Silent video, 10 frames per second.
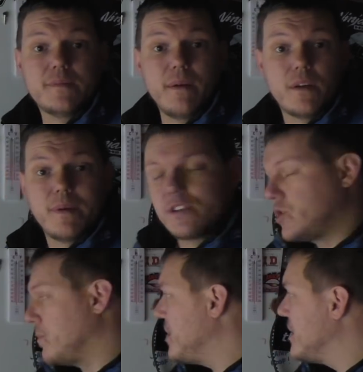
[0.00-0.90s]
It's Matt, welcome back to
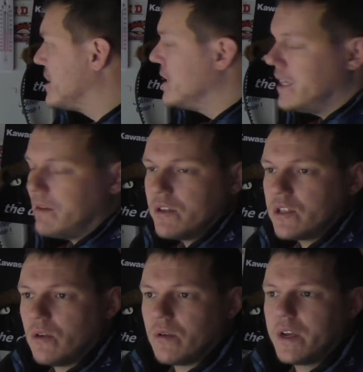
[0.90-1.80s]
the shop, and today we're
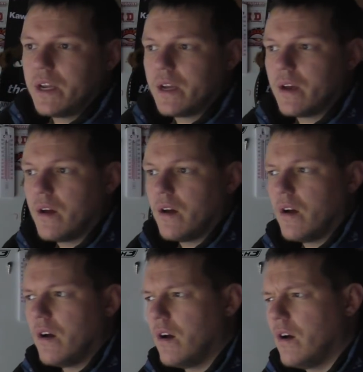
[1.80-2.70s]
talking,
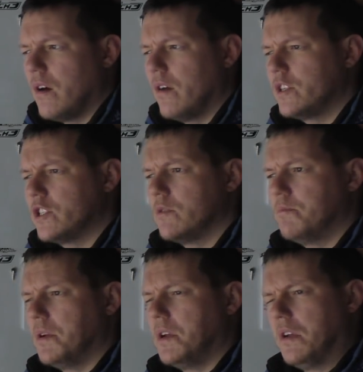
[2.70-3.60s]
this
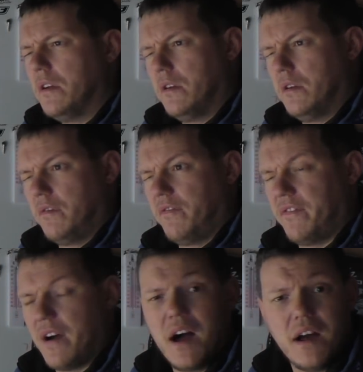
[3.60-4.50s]
should be
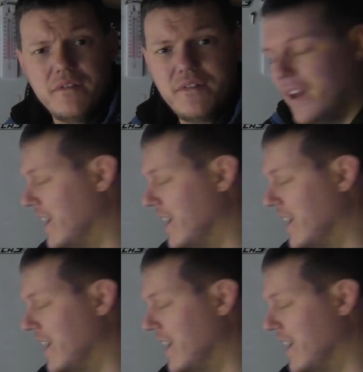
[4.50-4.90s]
five.